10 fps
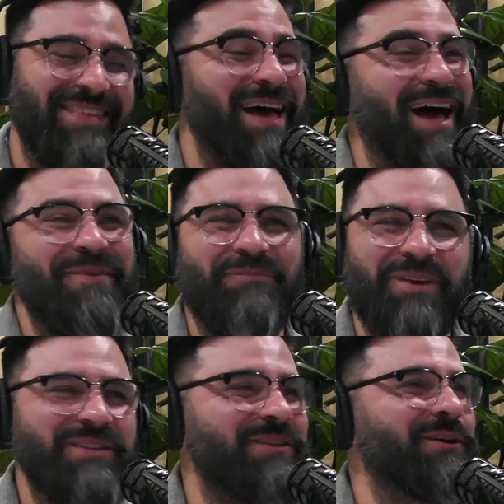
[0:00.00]
I
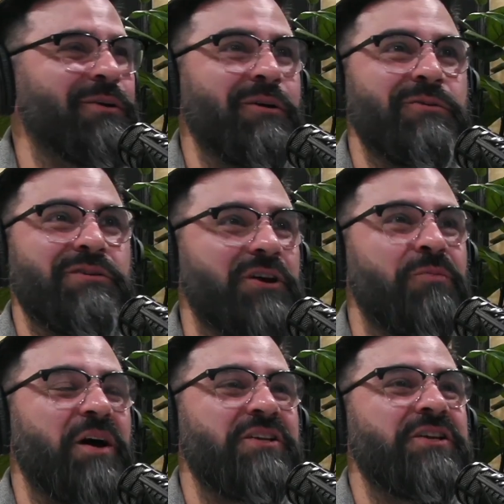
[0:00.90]
miss the Toto so
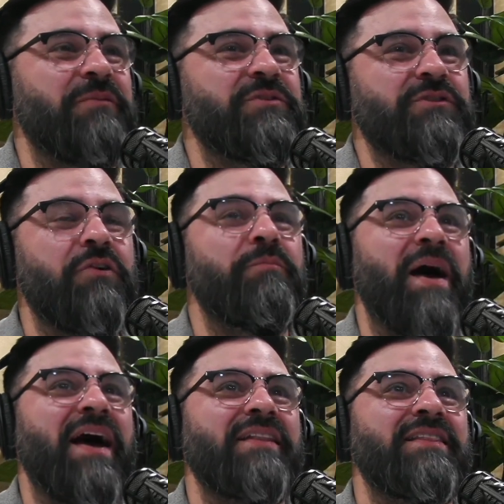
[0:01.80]
much, and I'm so
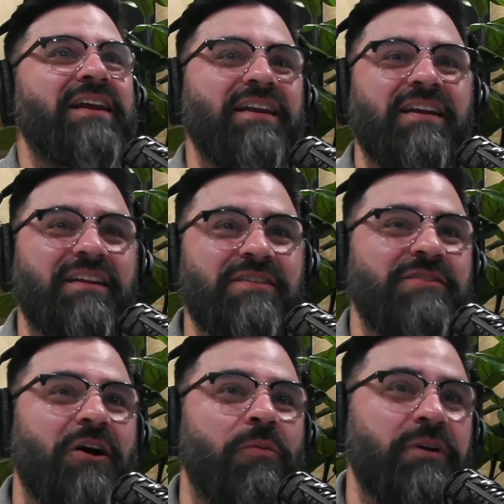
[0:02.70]
mad that I didn't
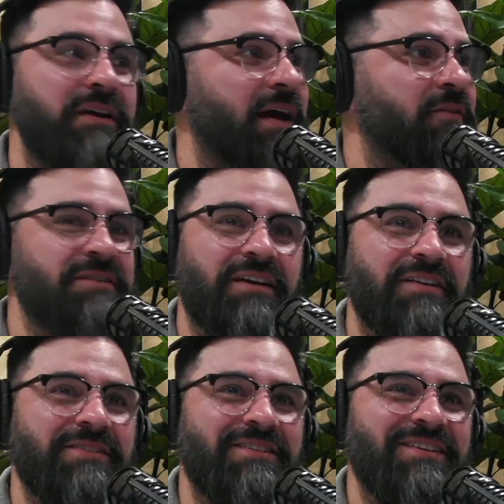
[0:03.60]
install one
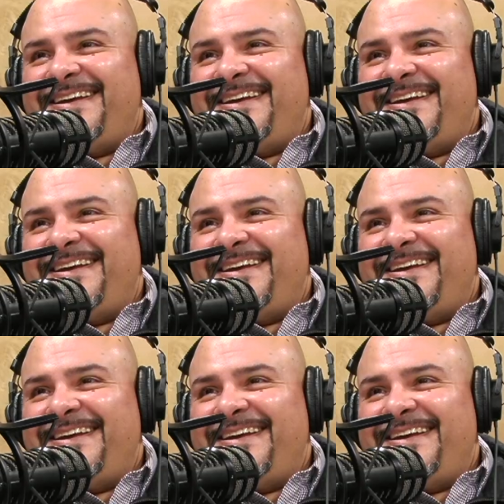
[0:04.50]
downstairs.